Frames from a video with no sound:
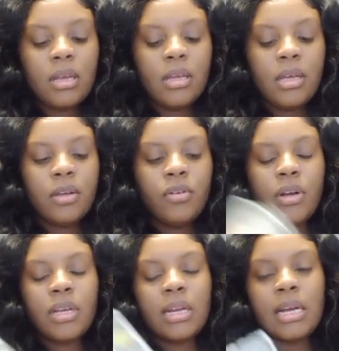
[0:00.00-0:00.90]
Yeah, you're
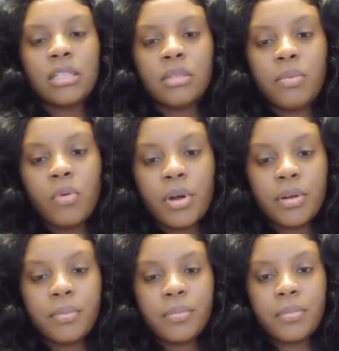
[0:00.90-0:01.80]
going to get a lot of
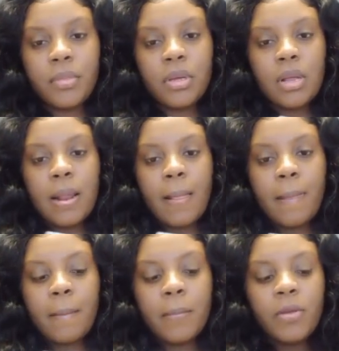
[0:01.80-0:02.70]
support.
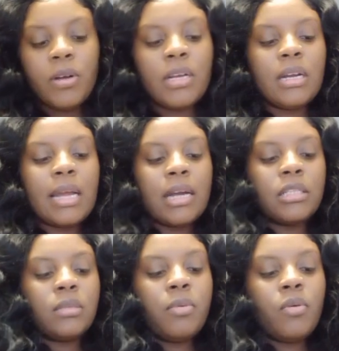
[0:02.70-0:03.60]
You're going to get a lot of
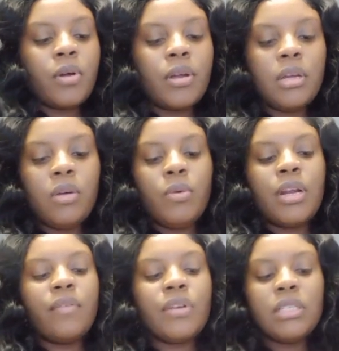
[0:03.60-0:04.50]
support. And
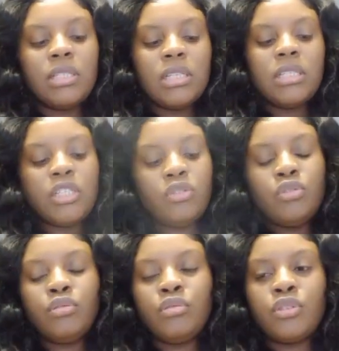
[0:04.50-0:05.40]
whatever this is that you
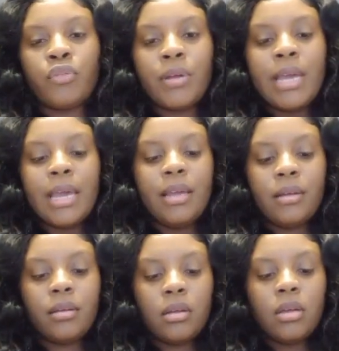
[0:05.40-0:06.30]
choose to create,
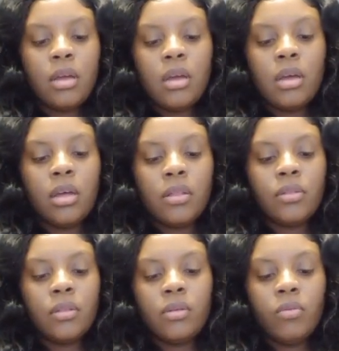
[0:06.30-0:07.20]

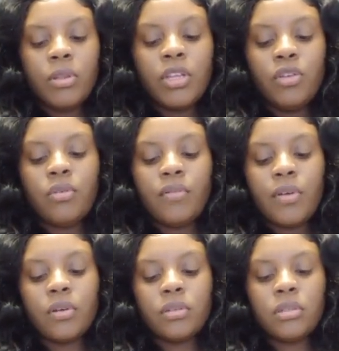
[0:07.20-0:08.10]
with the
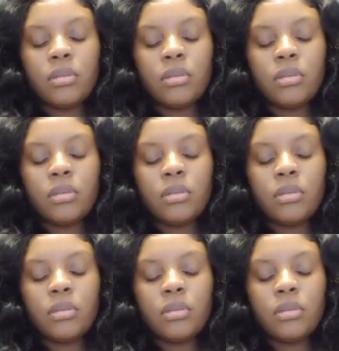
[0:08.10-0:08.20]
universe.